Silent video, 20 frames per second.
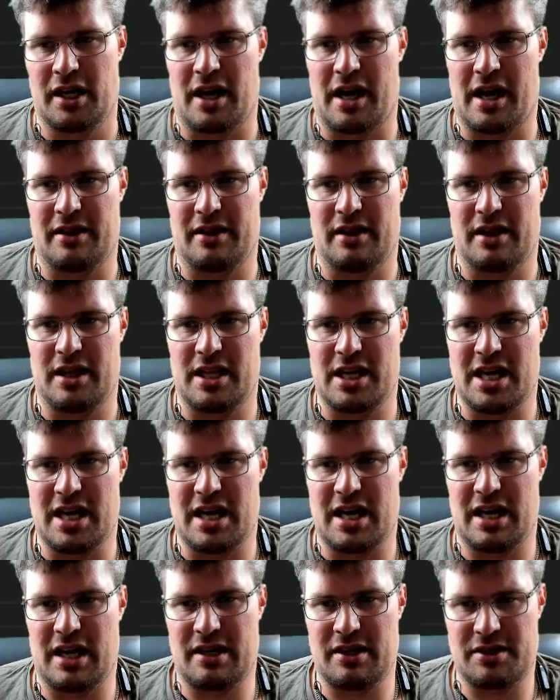And the
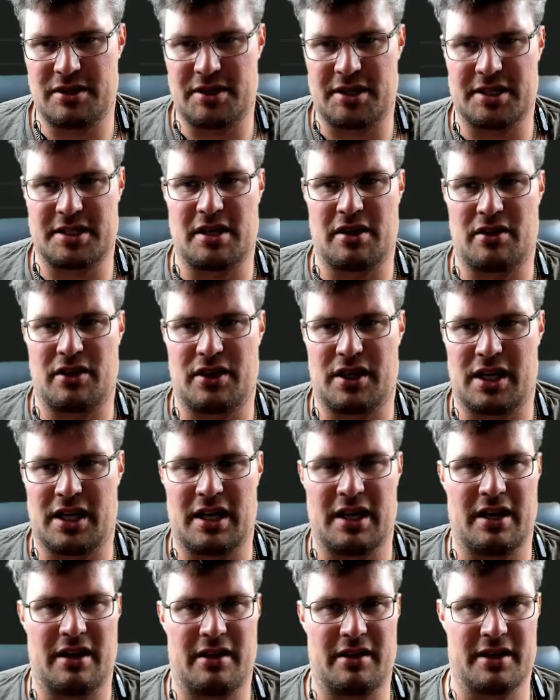interesting thing
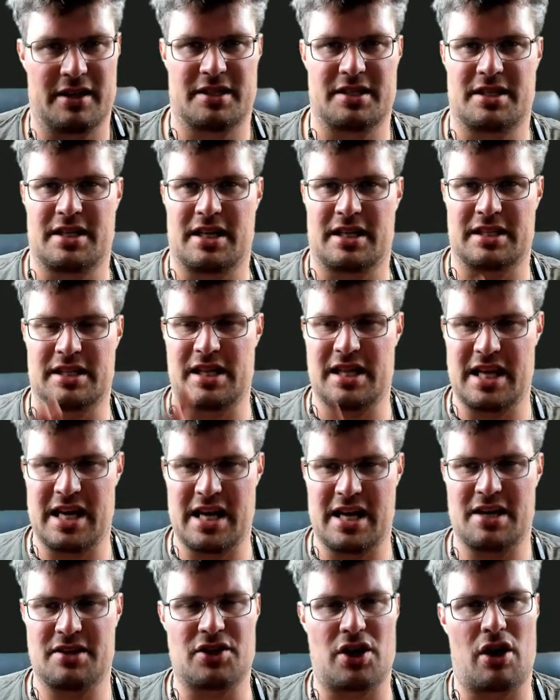here is that
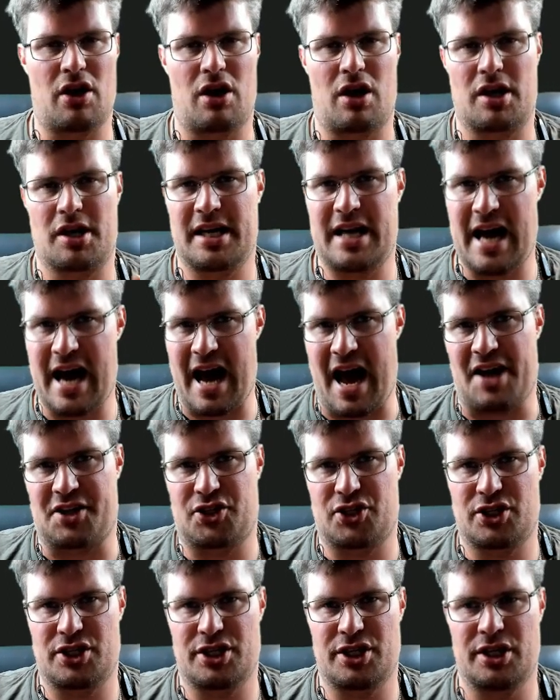these are
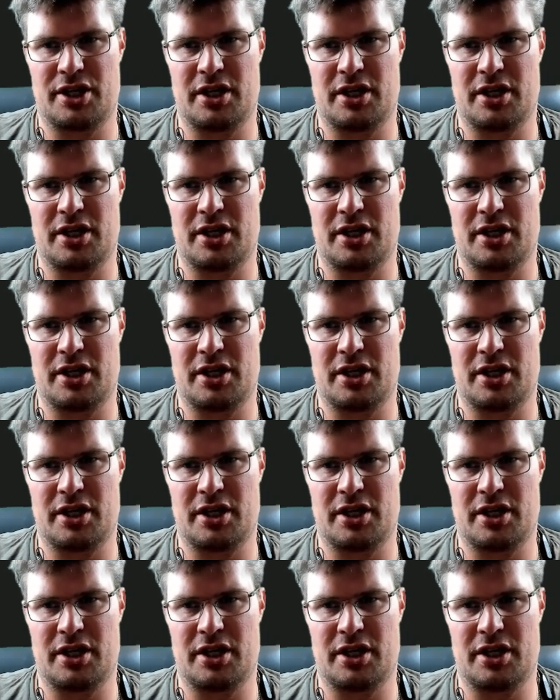cached,